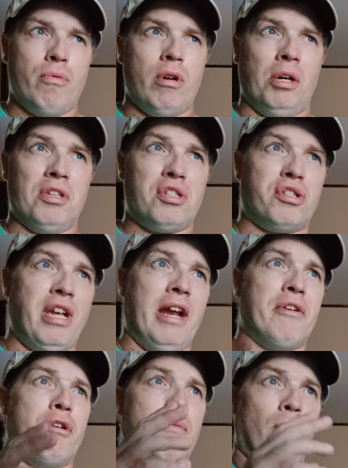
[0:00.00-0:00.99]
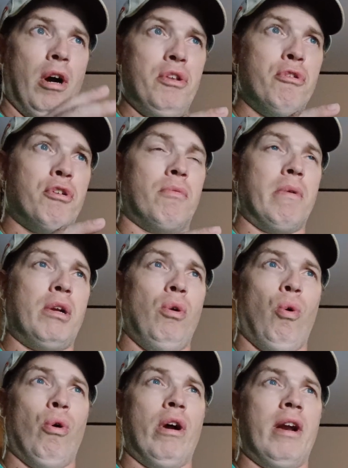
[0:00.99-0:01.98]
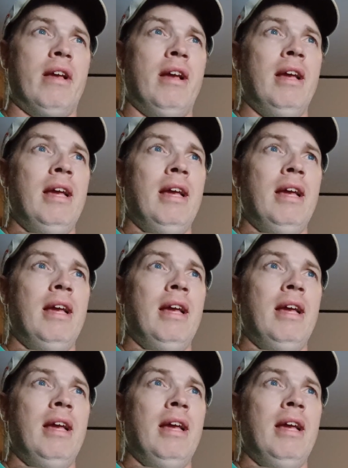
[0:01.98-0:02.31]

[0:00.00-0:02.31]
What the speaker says: on the standard one, you could record